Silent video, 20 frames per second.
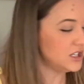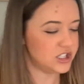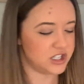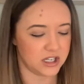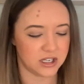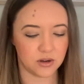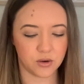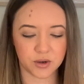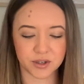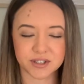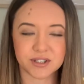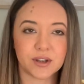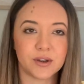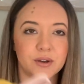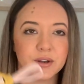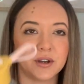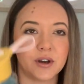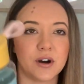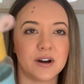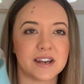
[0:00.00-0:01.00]
She also
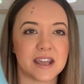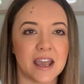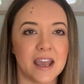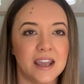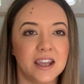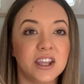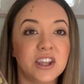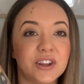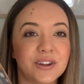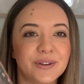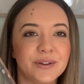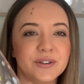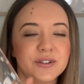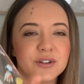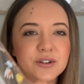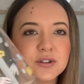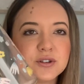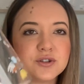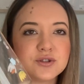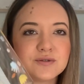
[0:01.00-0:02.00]
got a cute
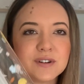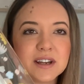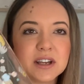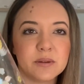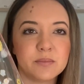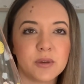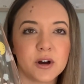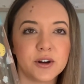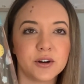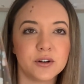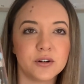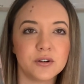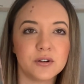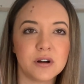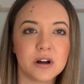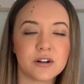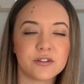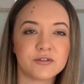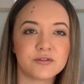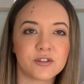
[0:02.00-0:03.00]
new drink bottle
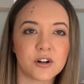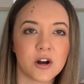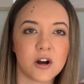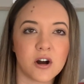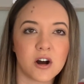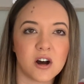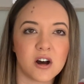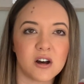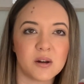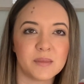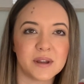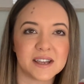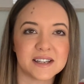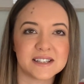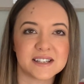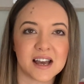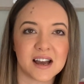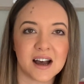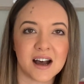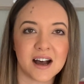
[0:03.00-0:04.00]
from
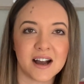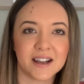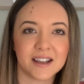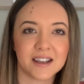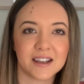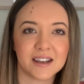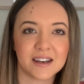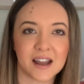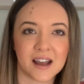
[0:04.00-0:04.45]
Target.